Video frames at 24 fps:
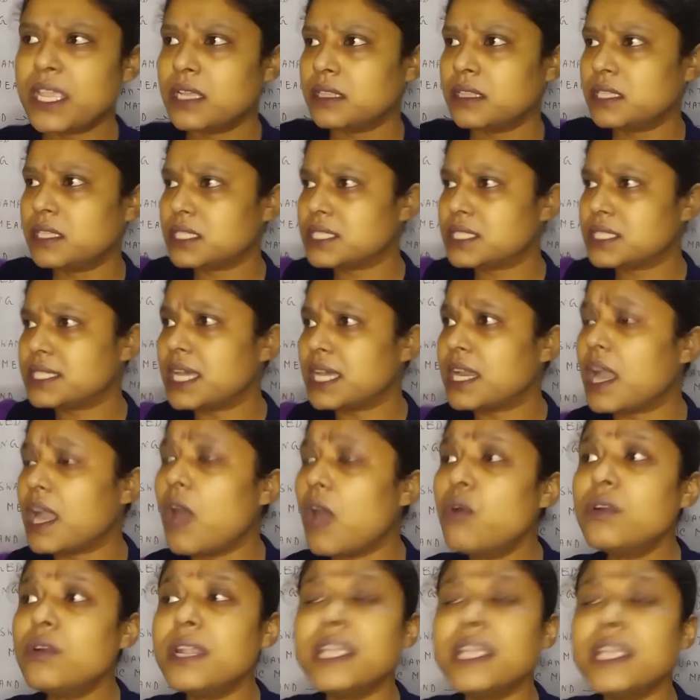the
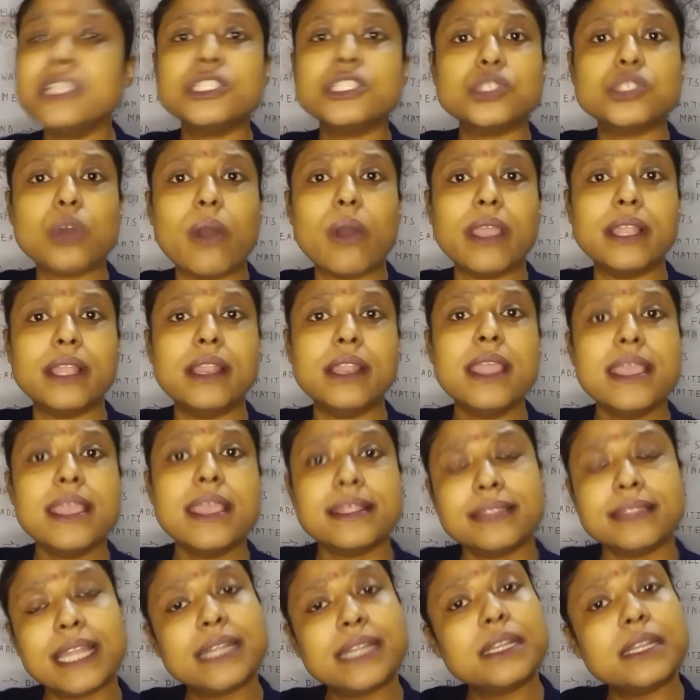surrounding soil
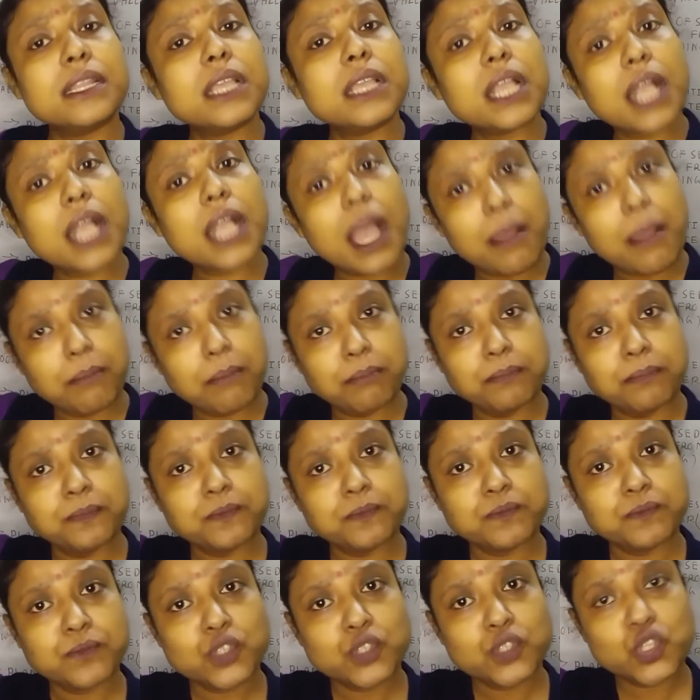that come
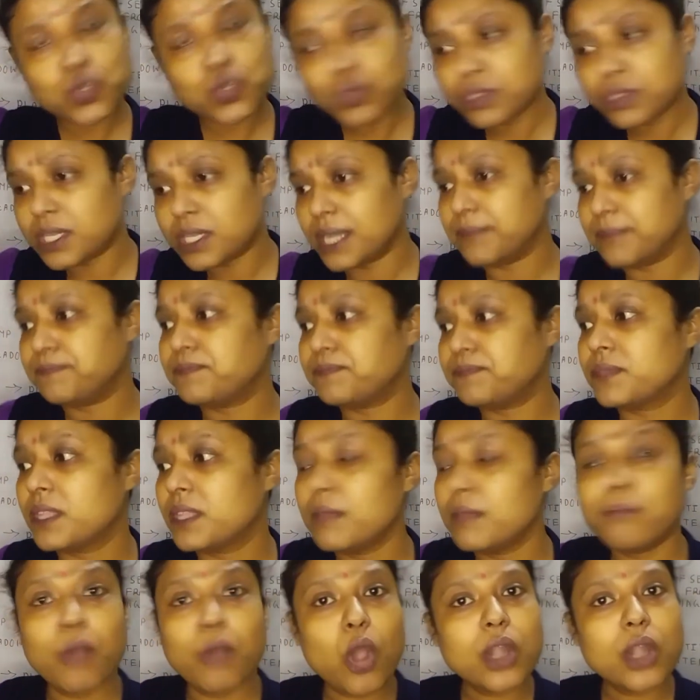to the
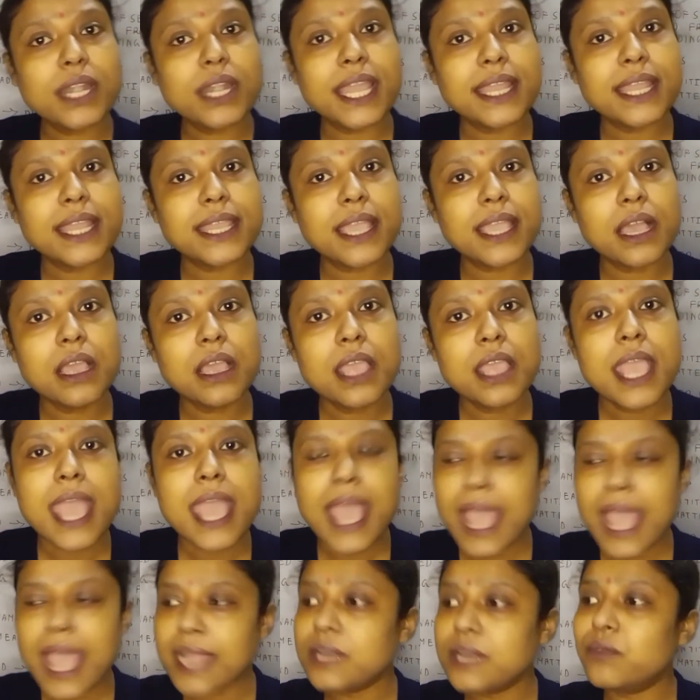pond area,
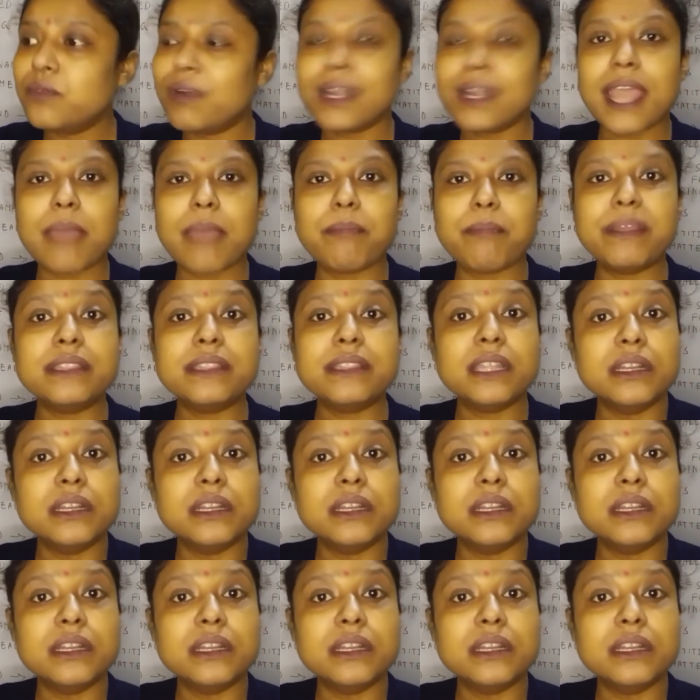and what happened?